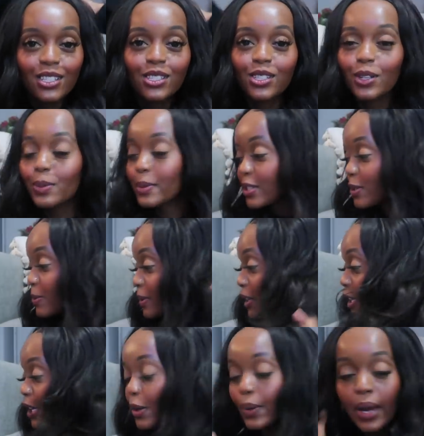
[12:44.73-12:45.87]
Super, super
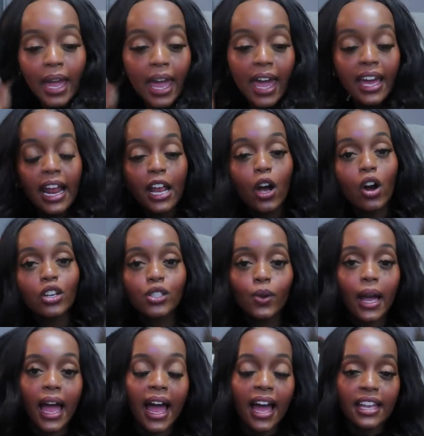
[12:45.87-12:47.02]
cute. And I also
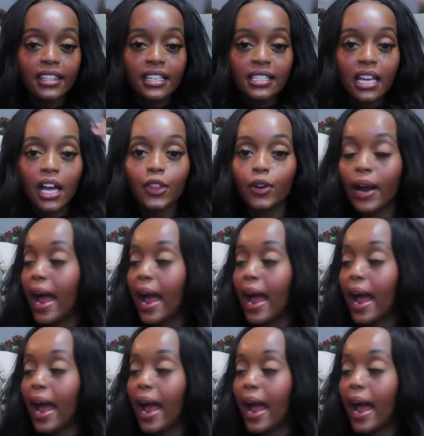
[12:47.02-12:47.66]
had this other